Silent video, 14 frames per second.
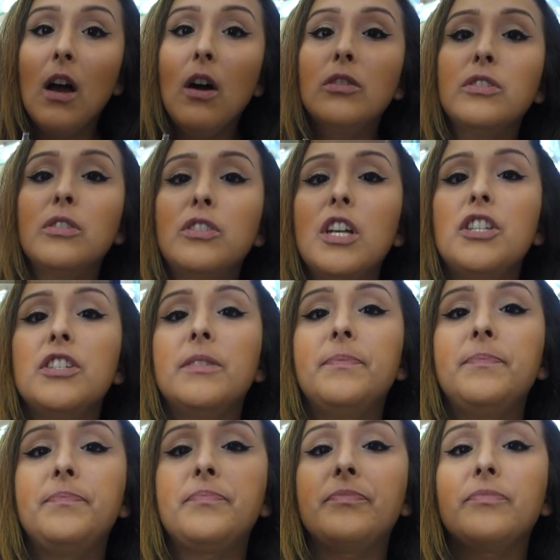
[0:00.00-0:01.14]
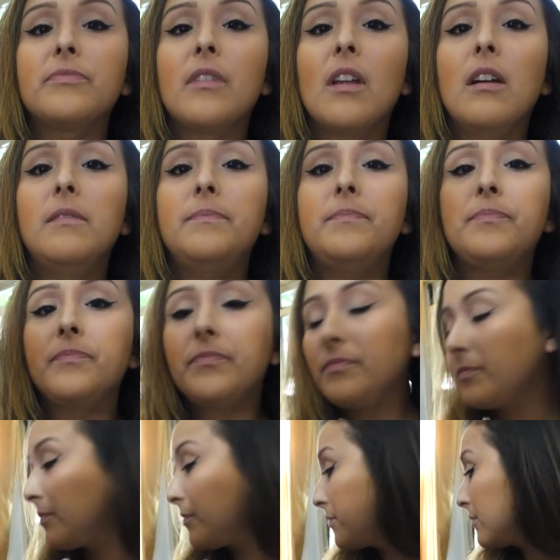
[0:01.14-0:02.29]
Oh, so change it.
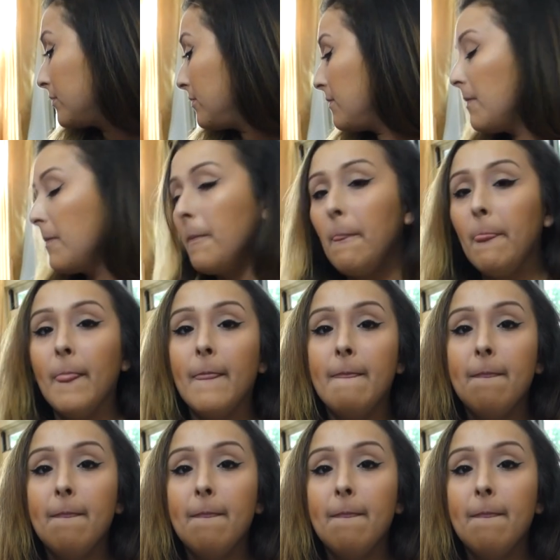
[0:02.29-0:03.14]
BRBs.